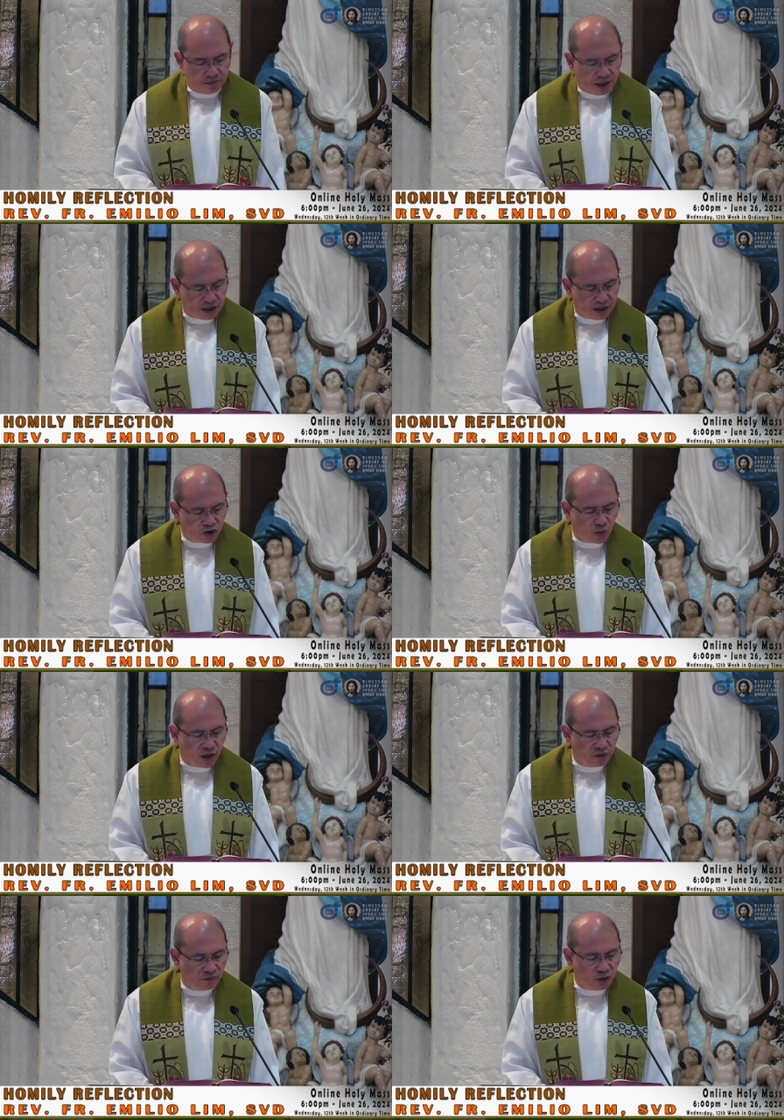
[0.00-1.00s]
but it's
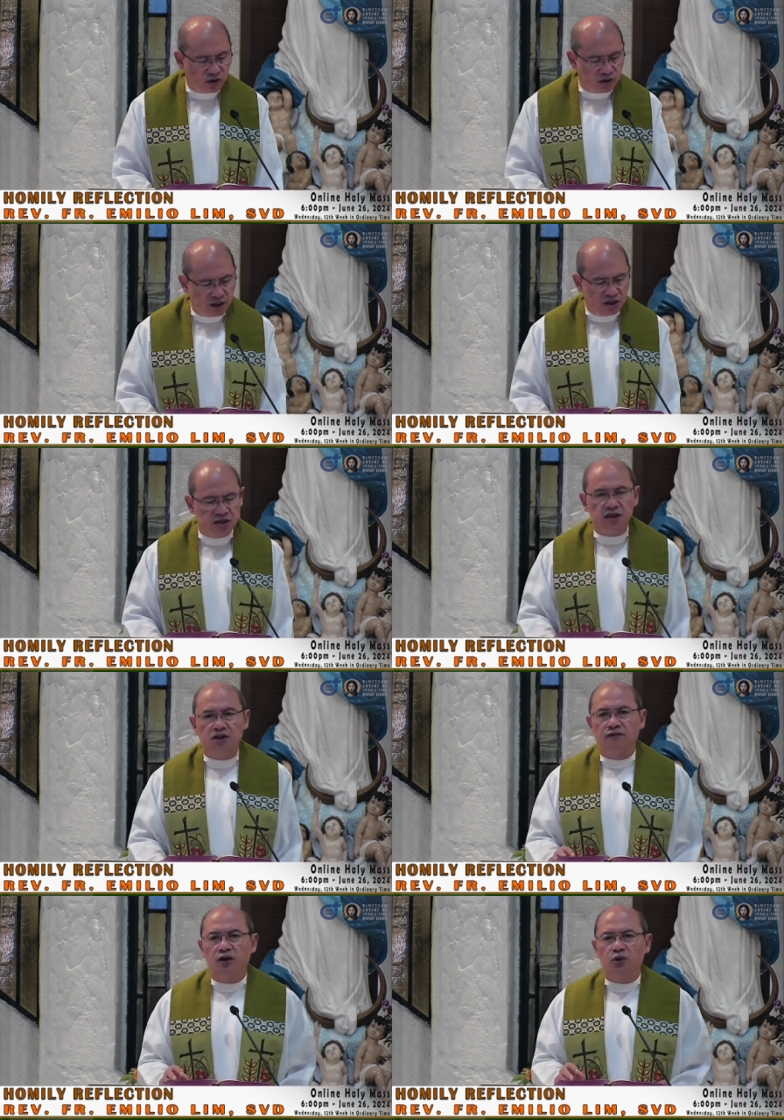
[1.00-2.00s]
one of those
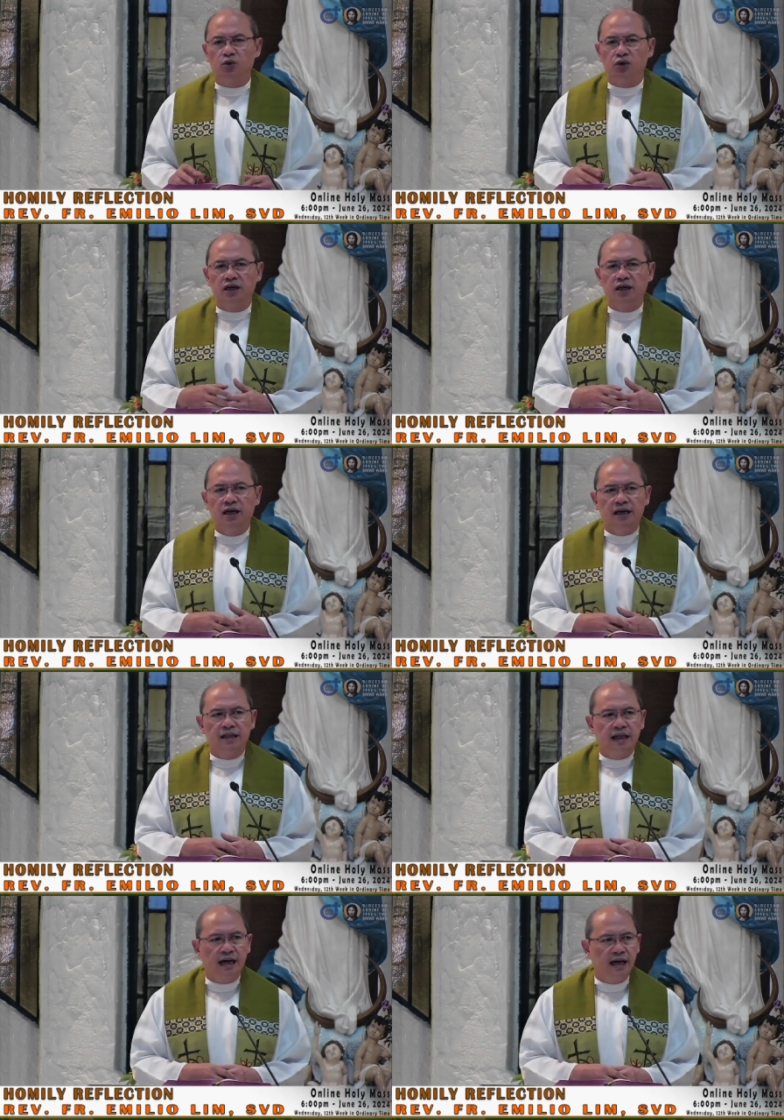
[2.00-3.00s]
teaching of the Lord
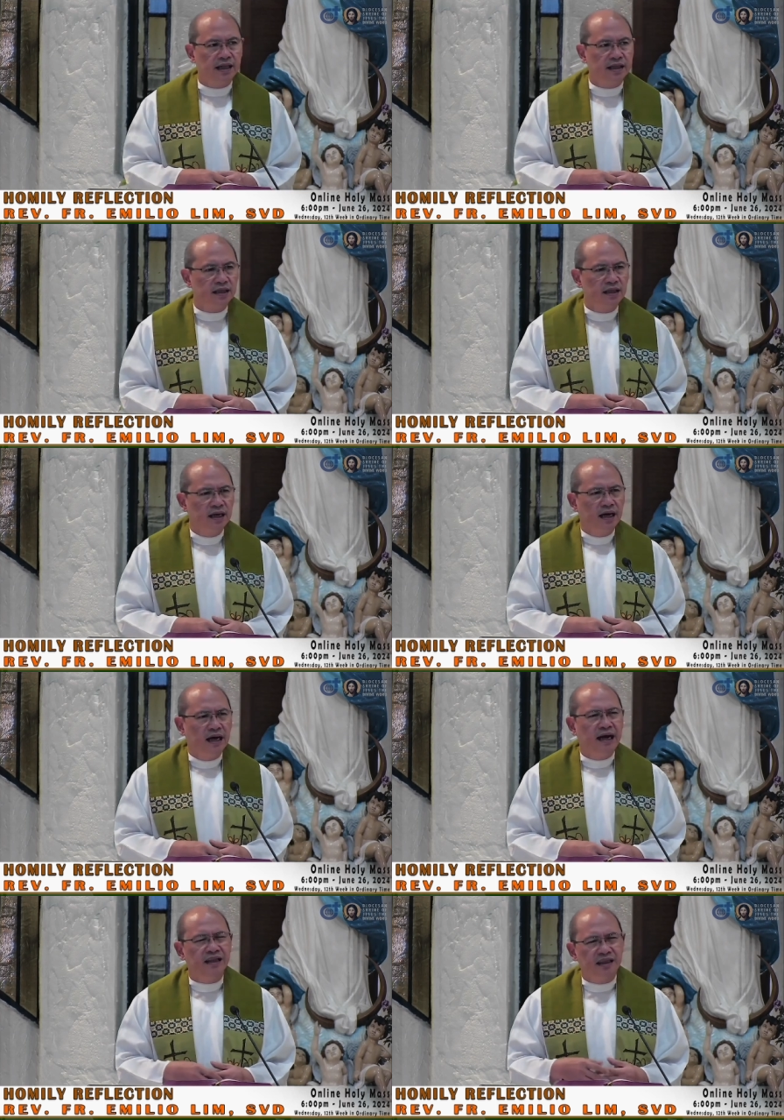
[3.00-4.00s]
that
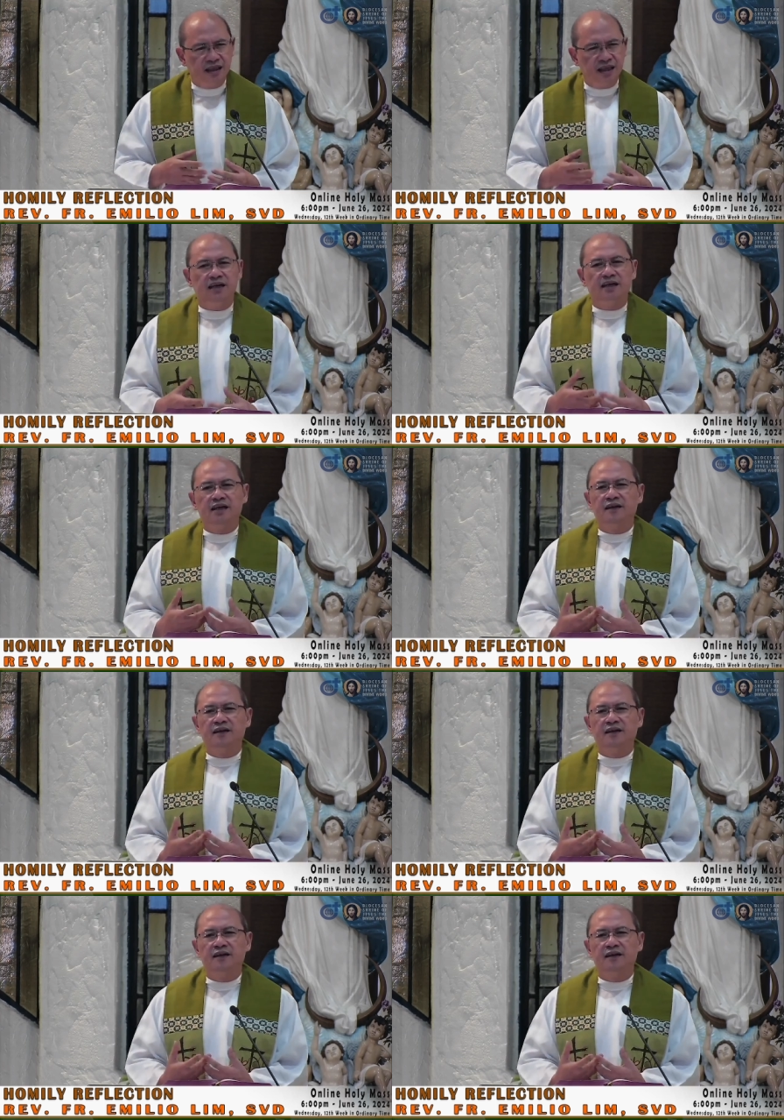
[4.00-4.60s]
I think